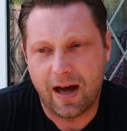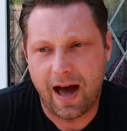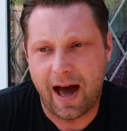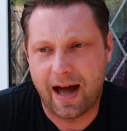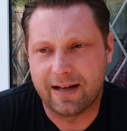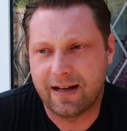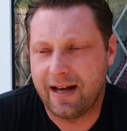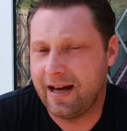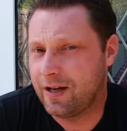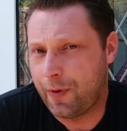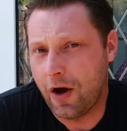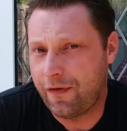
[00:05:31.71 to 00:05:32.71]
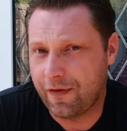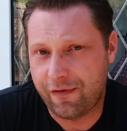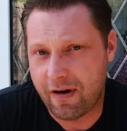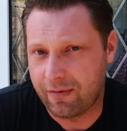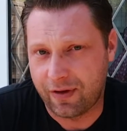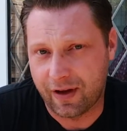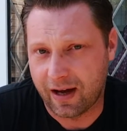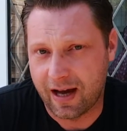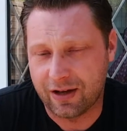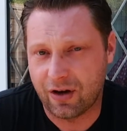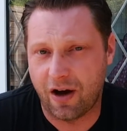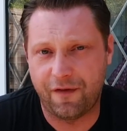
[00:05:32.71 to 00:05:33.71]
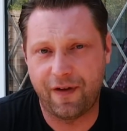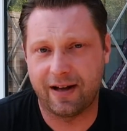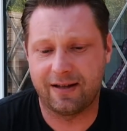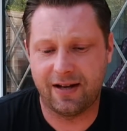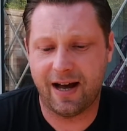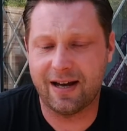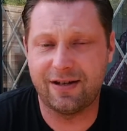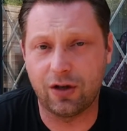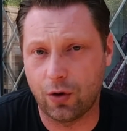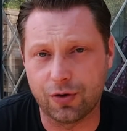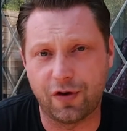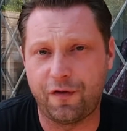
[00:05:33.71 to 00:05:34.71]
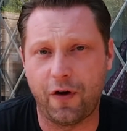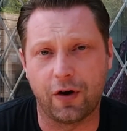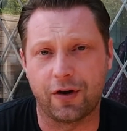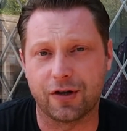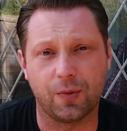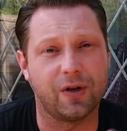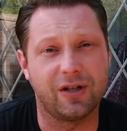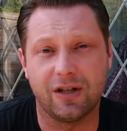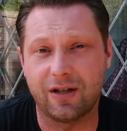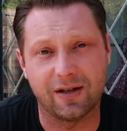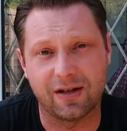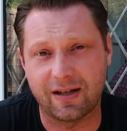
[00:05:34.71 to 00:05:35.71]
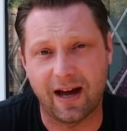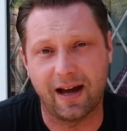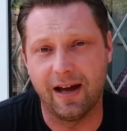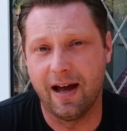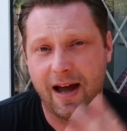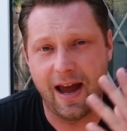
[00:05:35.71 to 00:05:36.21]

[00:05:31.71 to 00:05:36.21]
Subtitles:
And it is perfect for everything. It's got a fantastic autofocus, which it does say.